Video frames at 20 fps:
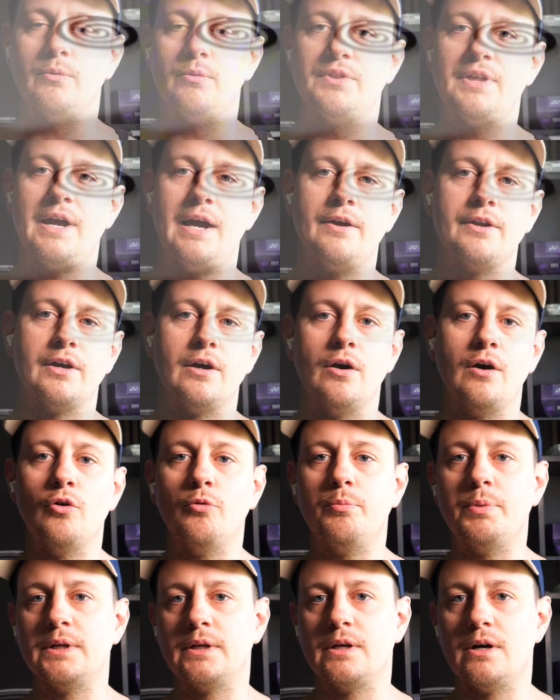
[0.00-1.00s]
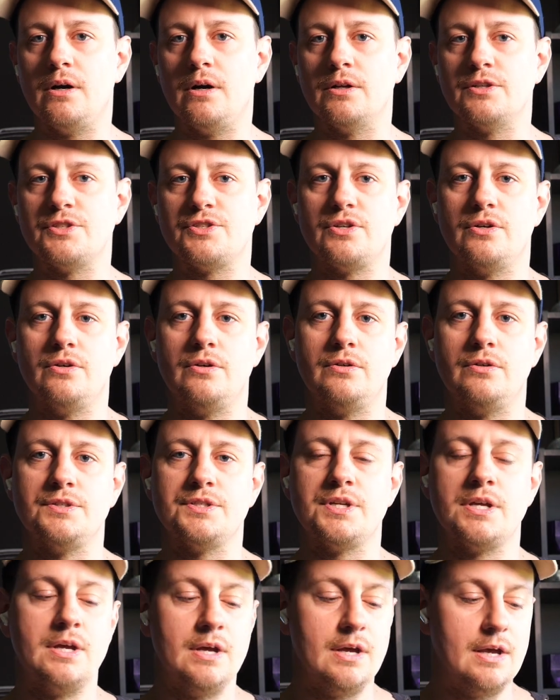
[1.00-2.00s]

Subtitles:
with how to open consoles.